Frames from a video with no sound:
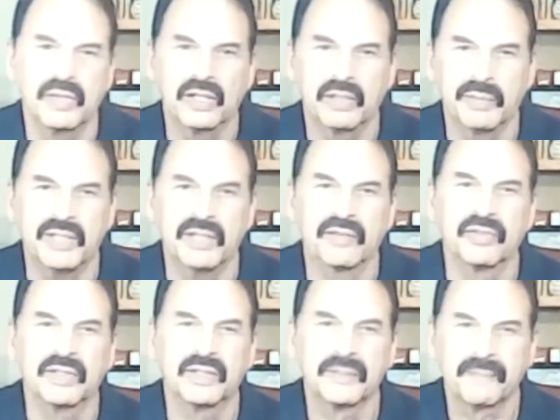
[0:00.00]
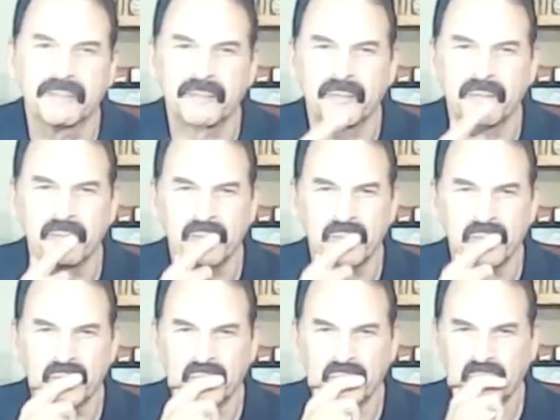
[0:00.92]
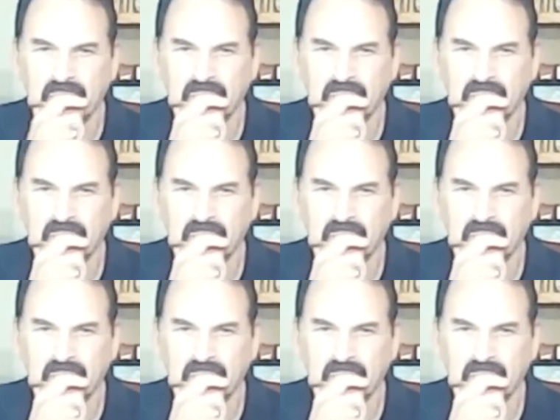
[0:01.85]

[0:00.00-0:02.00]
and they're wonderful people and they do wonderful